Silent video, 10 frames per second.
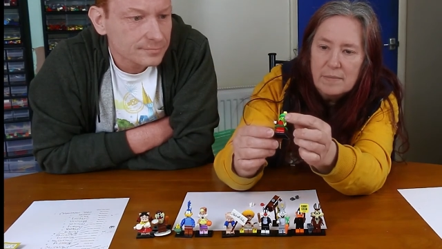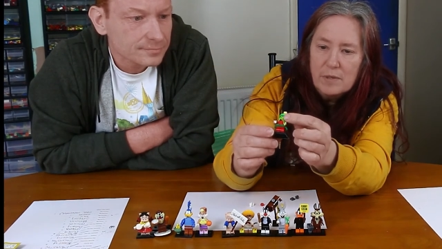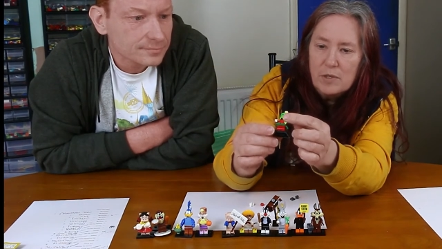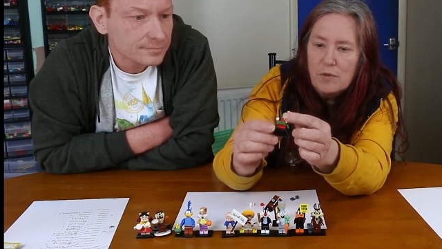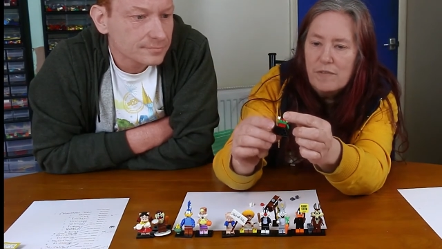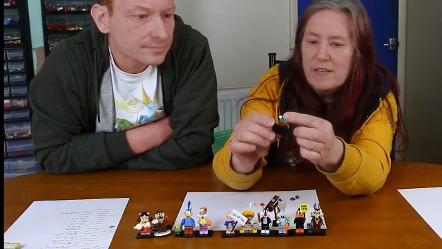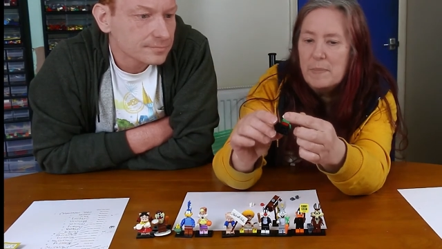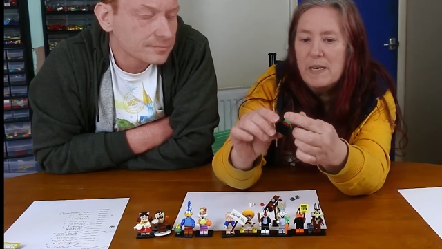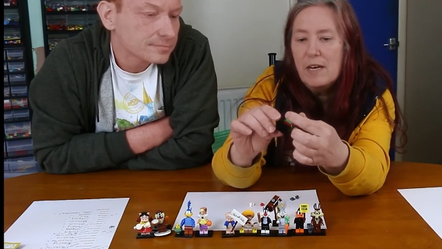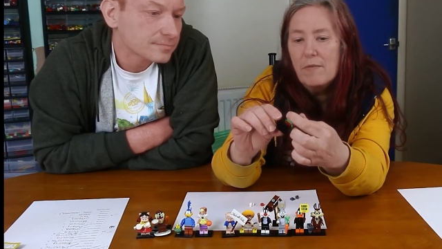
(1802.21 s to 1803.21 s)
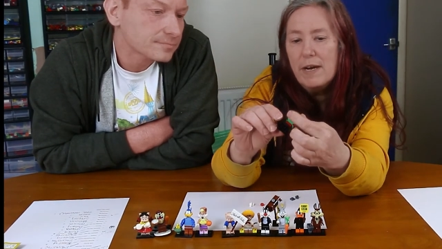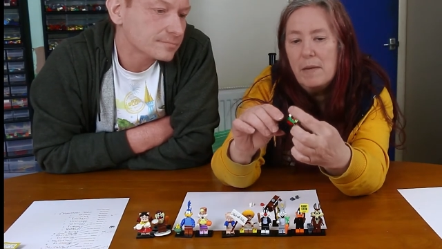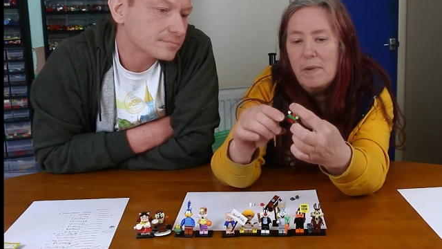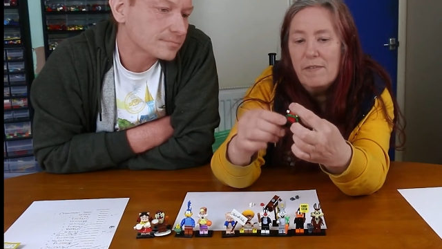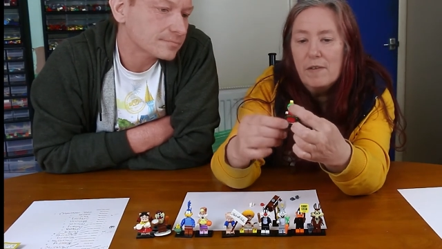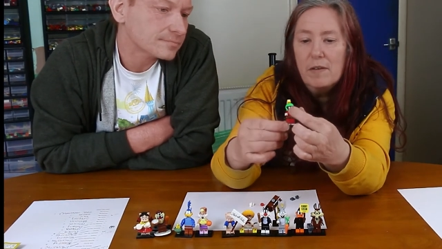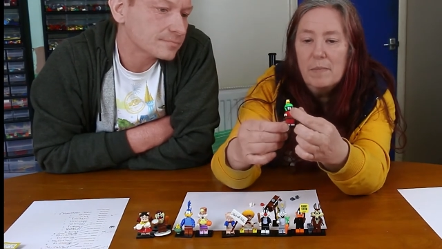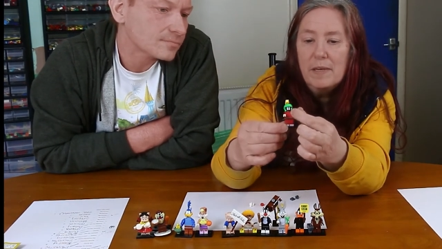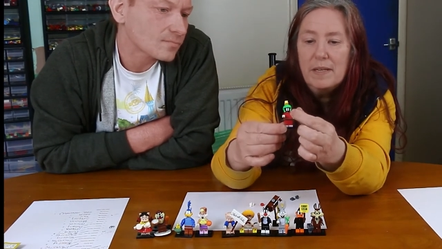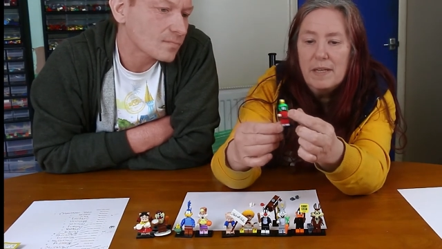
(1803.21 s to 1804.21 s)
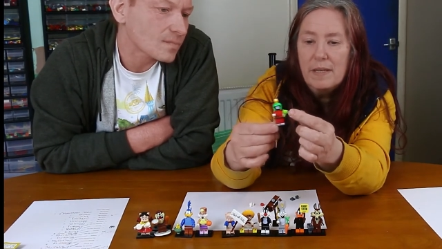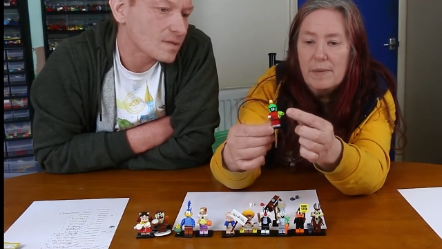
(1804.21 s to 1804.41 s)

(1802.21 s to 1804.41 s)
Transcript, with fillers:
Speaker 1: Not sure if he's been in green before, but there